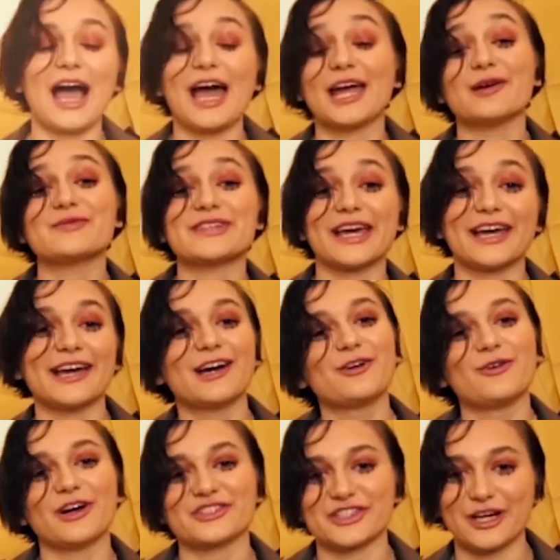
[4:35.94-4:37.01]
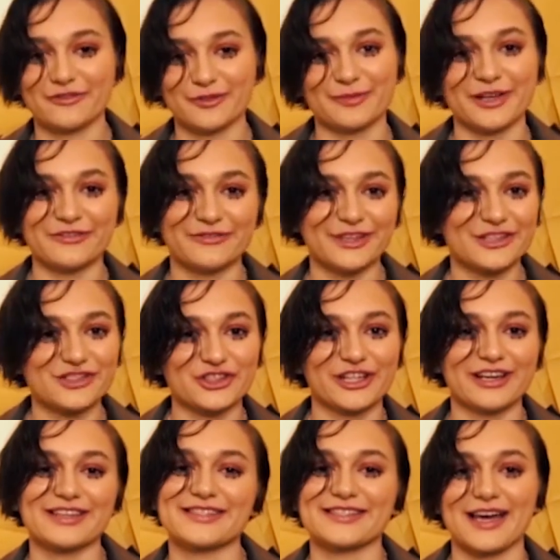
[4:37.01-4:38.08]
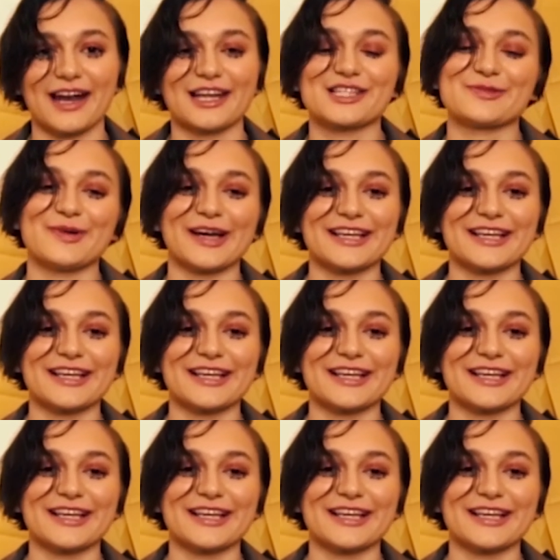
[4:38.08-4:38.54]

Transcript: Hi, I'm Daya. Watch out for my feature in Status